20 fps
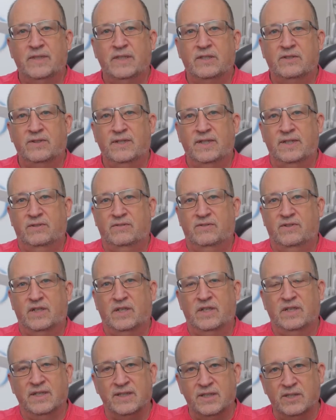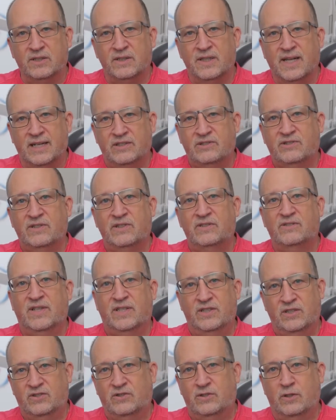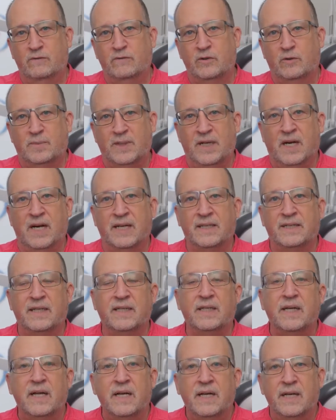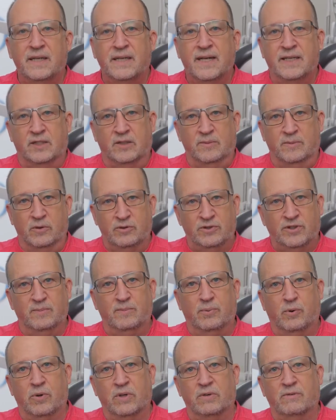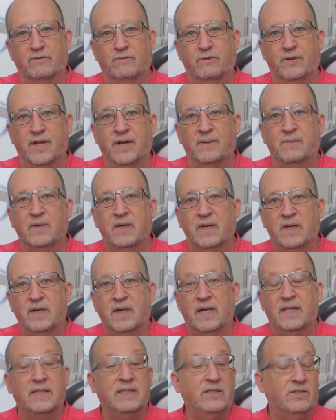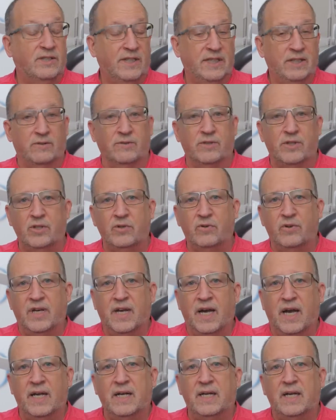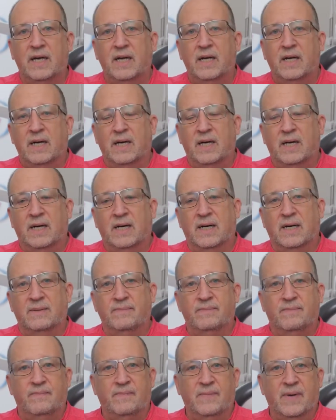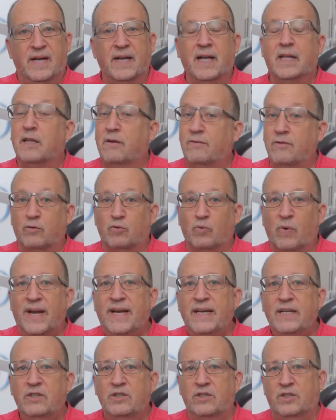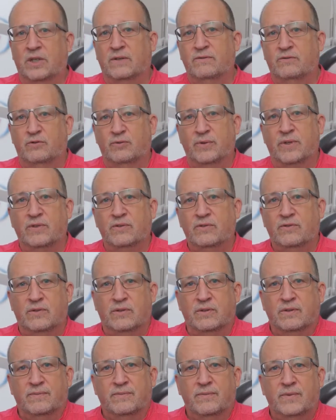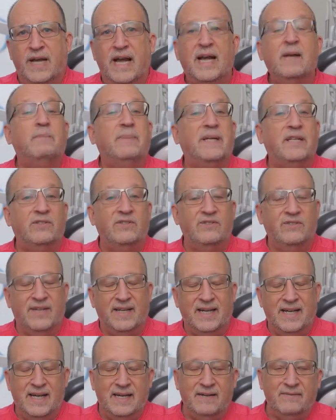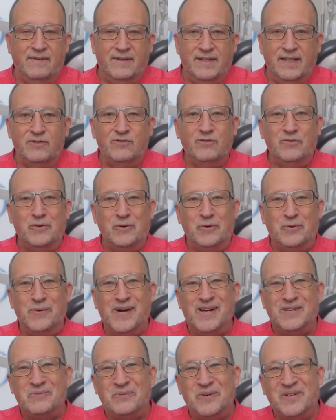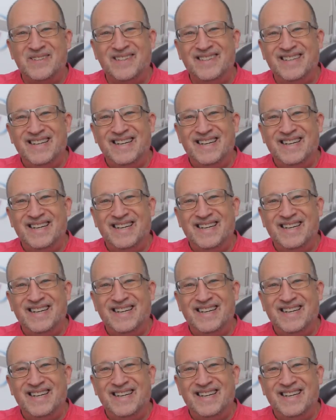It's the clinical excellence and the service behind it. That's the most important for them, at least here in the UK. And I love the range of drills or handpieces they have, I guess is the correct word.